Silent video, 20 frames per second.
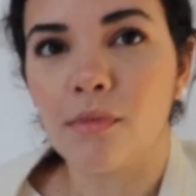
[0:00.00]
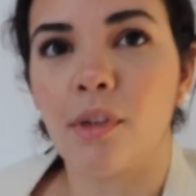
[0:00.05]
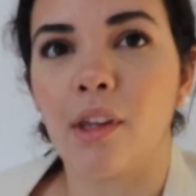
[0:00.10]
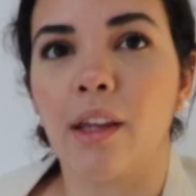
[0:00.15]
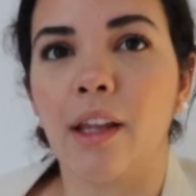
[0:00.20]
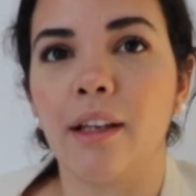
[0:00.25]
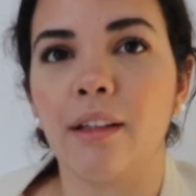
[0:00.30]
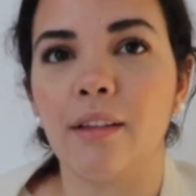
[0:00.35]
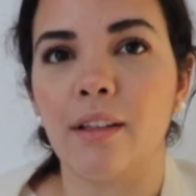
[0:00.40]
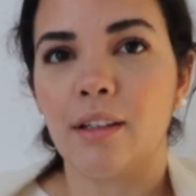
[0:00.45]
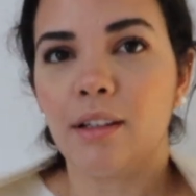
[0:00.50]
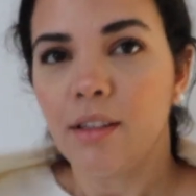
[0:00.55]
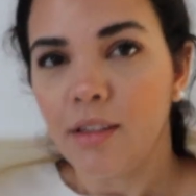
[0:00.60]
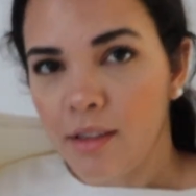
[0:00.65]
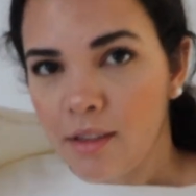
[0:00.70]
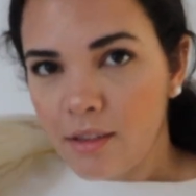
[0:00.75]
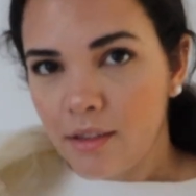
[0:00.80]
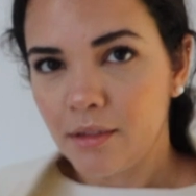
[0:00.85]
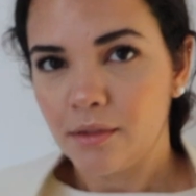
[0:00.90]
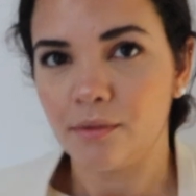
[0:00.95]
like
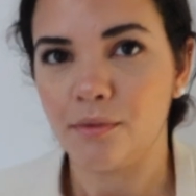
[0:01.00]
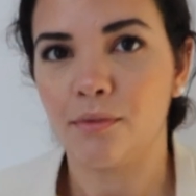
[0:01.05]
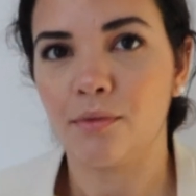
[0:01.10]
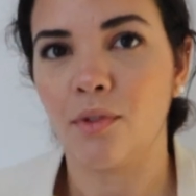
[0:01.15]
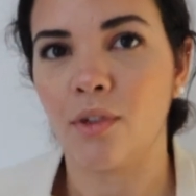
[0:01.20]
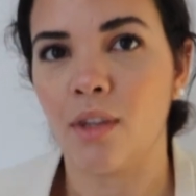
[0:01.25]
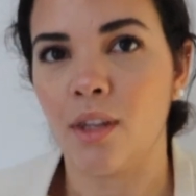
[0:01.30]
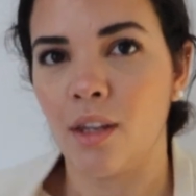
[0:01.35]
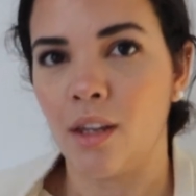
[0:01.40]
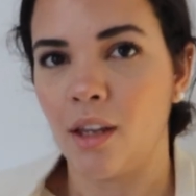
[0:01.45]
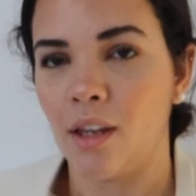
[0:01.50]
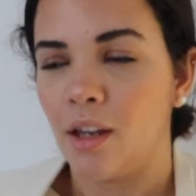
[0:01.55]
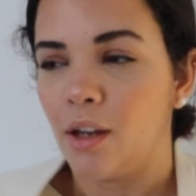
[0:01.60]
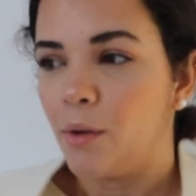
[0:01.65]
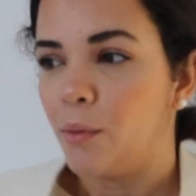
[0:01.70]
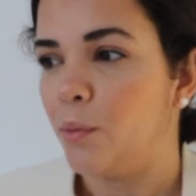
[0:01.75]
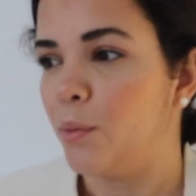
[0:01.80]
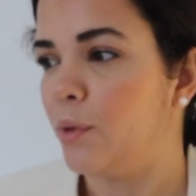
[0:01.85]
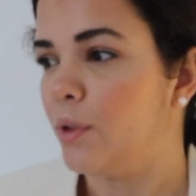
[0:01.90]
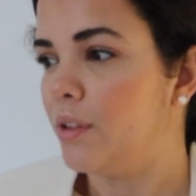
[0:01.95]
this,
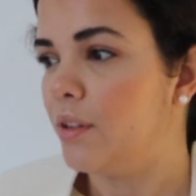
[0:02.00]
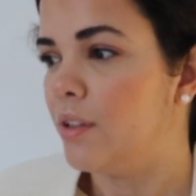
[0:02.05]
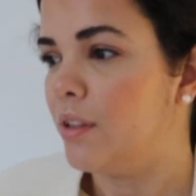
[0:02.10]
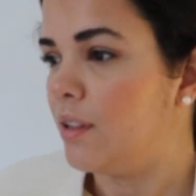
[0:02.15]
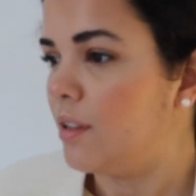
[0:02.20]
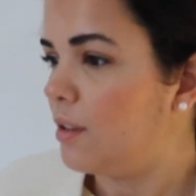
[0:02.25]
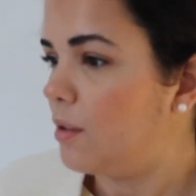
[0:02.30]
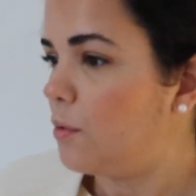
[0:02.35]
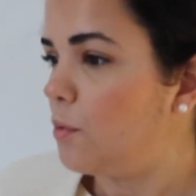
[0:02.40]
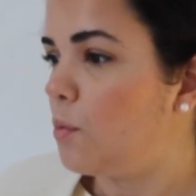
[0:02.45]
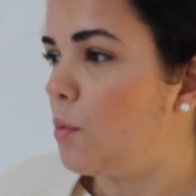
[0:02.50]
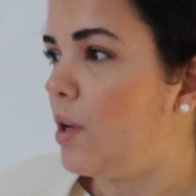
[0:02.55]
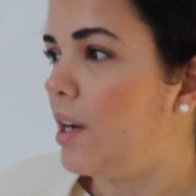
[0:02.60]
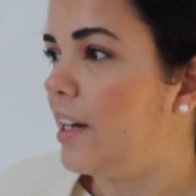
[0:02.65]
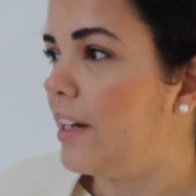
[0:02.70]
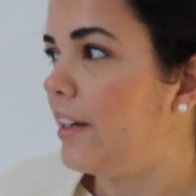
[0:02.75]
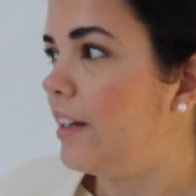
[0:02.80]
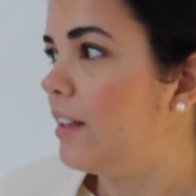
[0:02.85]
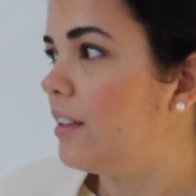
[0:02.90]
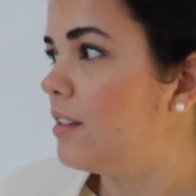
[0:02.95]
with the
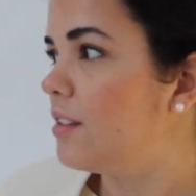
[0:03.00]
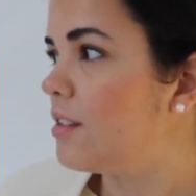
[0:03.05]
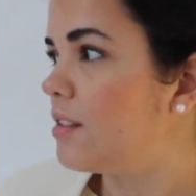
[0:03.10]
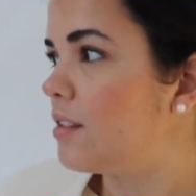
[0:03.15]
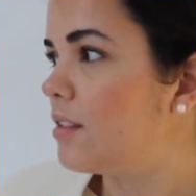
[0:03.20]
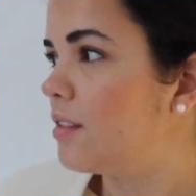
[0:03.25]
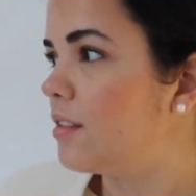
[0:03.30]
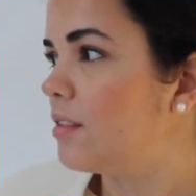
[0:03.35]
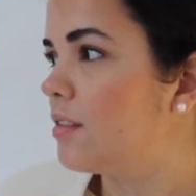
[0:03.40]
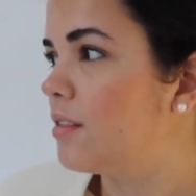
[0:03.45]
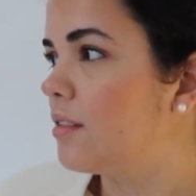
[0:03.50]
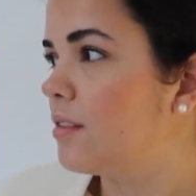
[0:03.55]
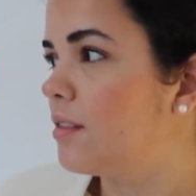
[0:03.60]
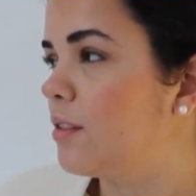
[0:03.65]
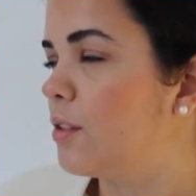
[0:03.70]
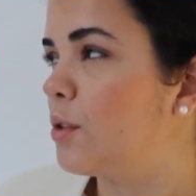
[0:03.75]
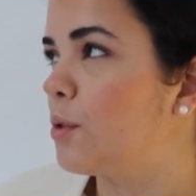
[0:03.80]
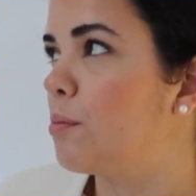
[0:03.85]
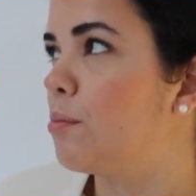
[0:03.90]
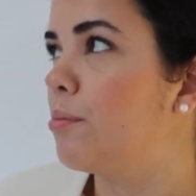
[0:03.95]
white
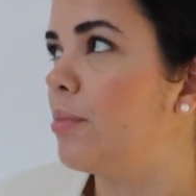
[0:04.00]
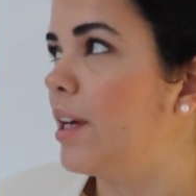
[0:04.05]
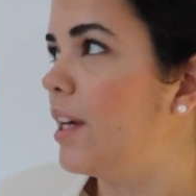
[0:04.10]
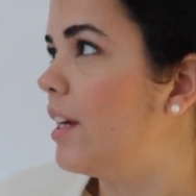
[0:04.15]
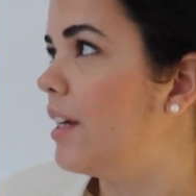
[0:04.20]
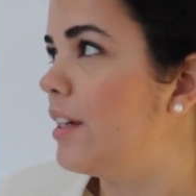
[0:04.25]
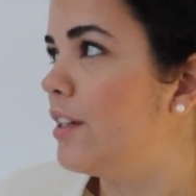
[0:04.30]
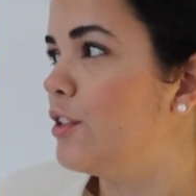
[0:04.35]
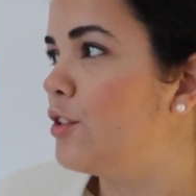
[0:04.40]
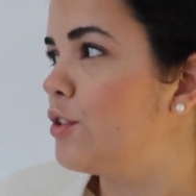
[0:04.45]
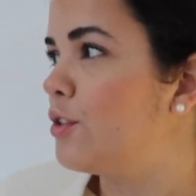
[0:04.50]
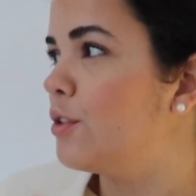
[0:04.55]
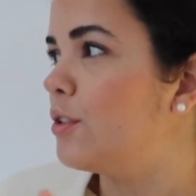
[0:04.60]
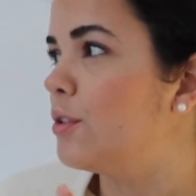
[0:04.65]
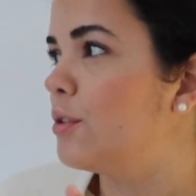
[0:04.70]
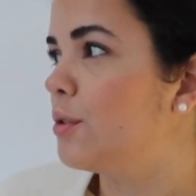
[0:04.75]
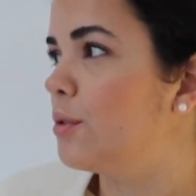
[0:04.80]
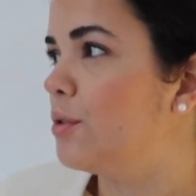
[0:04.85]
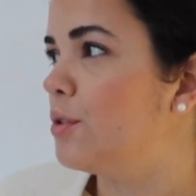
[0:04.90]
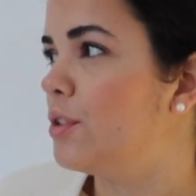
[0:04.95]
or beige
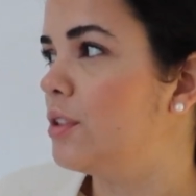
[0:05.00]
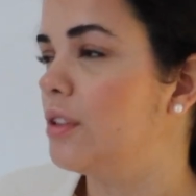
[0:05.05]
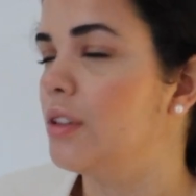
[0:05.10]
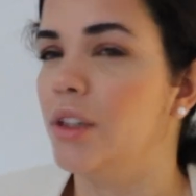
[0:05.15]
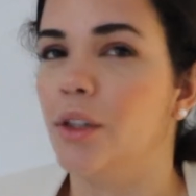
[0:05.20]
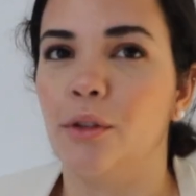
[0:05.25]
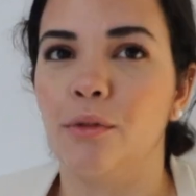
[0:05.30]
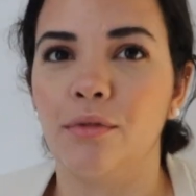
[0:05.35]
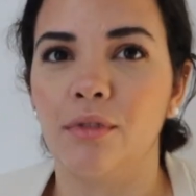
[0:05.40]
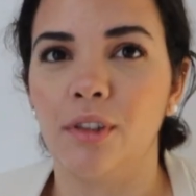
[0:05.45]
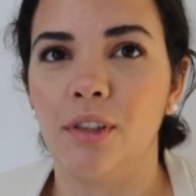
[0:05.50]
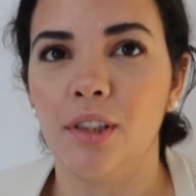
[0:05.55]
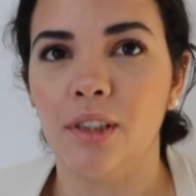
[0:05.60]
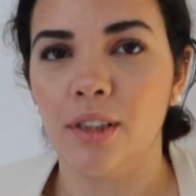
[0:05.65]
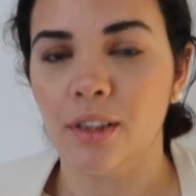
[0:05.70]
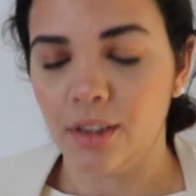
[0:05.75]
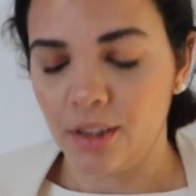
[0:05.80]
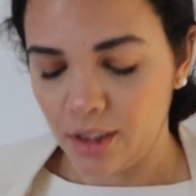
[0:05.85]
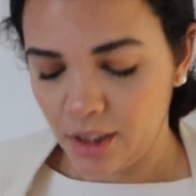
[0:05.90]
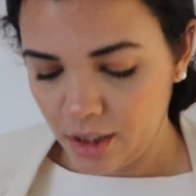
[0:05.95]
Gucci loafers